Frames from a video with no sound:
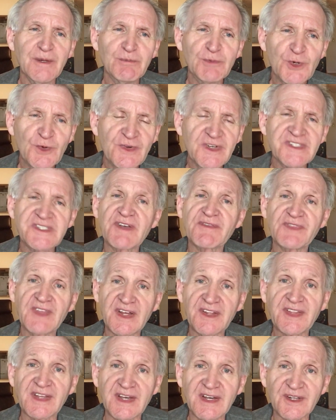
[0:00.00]
movies, if
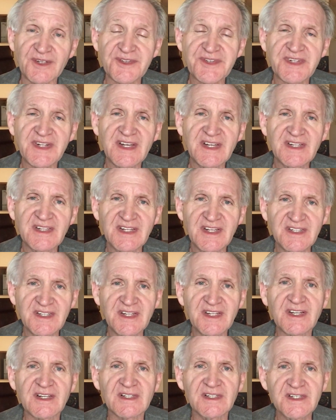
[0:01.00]
nothing else. They, they
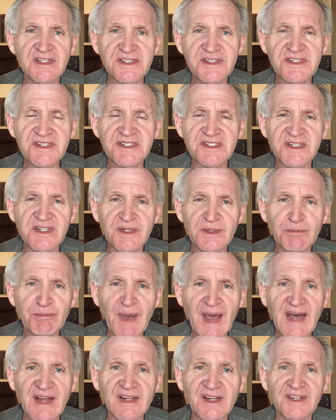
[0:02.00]
did cleanse the
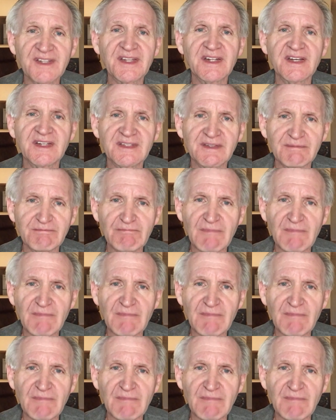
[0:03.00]
palate that